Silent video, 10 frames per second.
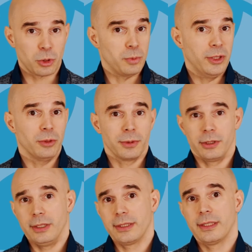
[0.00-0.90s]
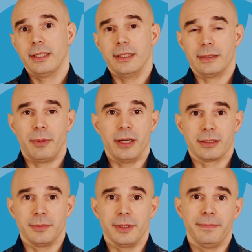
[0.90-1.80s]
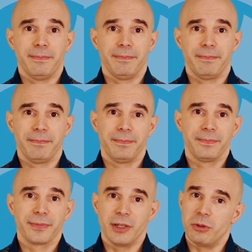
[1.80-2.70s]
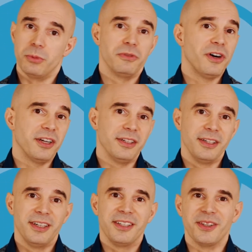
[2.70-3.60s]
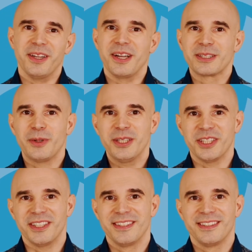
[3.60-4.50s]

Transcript: Roman numerals is possible. And we move on to the next question.